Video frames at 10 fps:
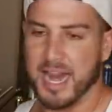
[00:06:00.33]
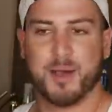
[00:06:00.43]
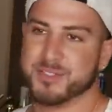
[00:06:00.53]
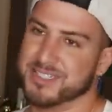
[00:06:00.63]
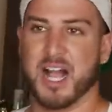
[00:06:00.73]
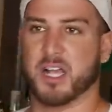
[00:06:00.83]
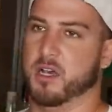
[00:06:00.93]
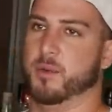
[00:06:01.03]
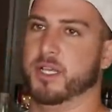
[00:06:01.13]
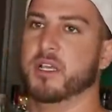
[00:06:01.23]
I was not
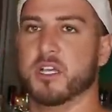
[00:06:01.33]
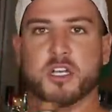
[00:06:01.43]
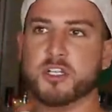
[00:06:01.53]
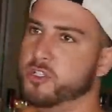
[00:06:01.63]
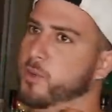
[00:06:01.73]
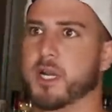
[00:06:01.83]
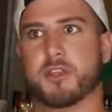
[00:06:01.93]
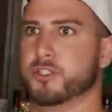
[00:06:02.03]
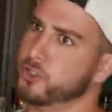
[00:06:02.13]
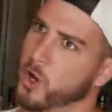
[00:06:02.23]
going to
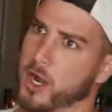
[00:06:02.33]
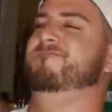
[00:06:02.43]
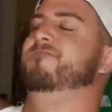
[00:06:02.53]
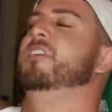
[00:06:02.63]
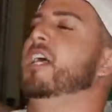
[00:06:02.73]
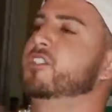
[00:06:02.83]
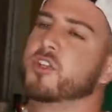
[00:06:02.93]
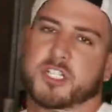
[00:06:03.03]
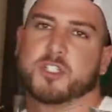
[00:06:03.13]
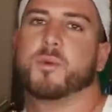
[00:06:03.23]
another store. So
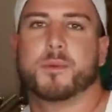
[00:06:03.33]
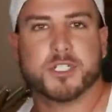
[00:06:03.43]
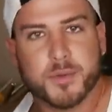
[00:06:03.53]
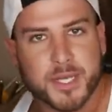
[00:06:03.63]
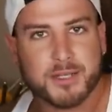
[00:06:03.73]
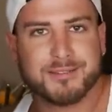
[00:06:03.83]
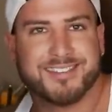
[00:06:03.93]
this is what we're doing.